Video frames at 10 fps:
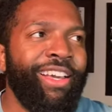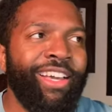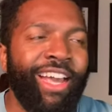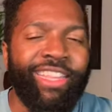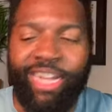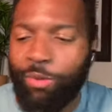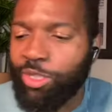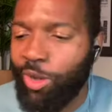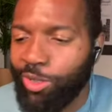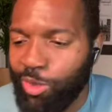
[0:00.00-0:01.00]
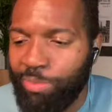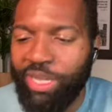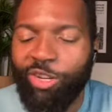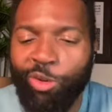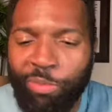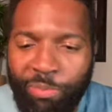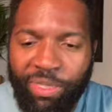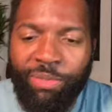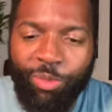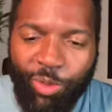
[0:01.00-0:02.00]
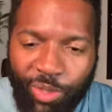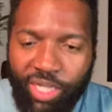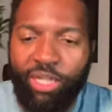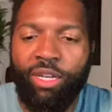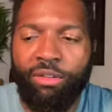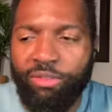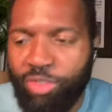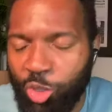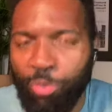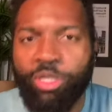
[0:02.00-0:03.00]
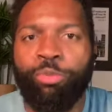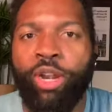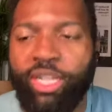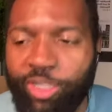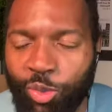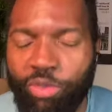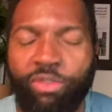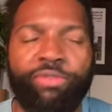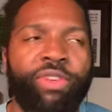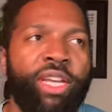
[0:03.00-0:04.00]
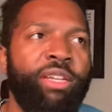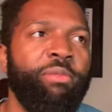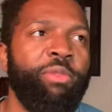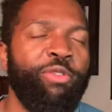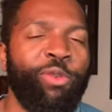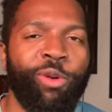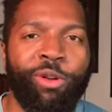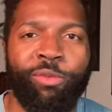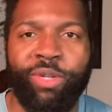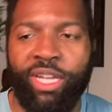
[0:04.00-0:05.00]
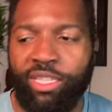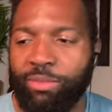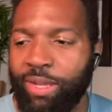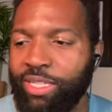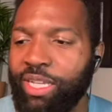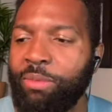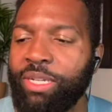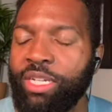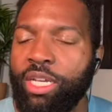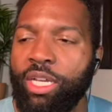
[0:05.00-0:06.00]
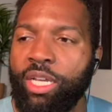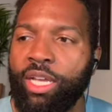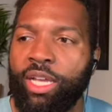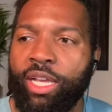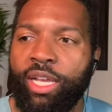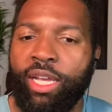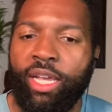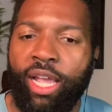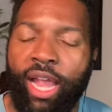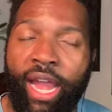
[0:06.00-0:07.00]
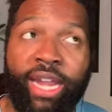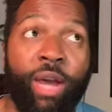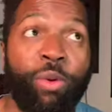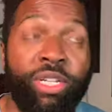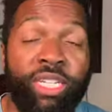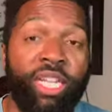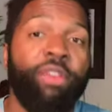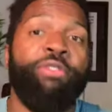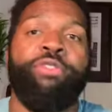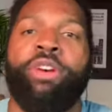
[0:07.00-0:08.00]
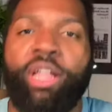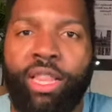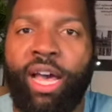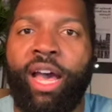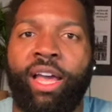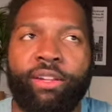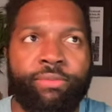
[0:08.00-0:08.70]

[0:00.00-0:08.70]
And then I would talk to a big group of people in a super spreading sort of event before we had this pandemic. And I would give a lot.